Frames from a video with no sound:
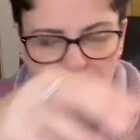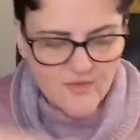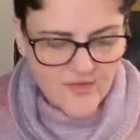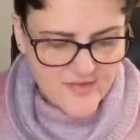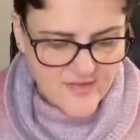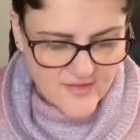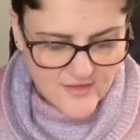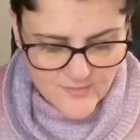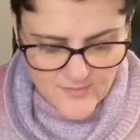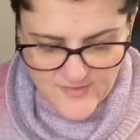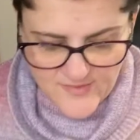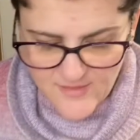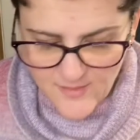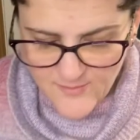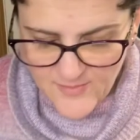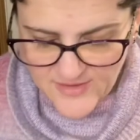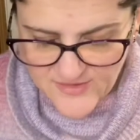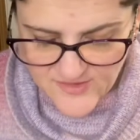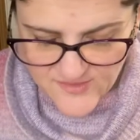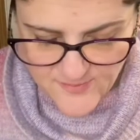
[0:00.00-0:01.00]
this is going to be
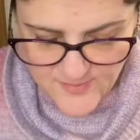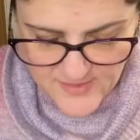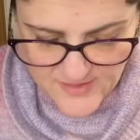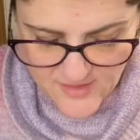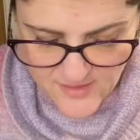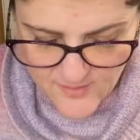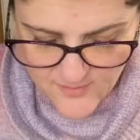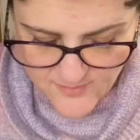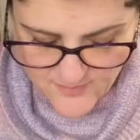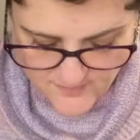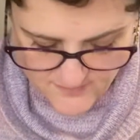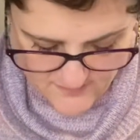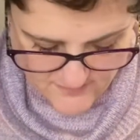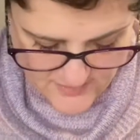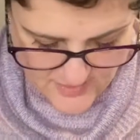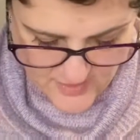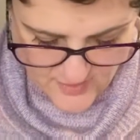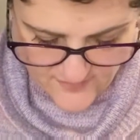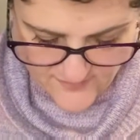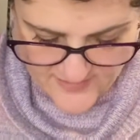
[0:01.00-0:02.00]
something I just pick up,
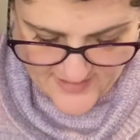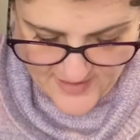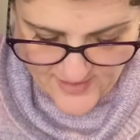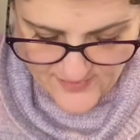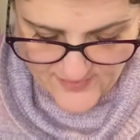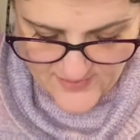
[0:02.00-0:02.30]
you know, every now and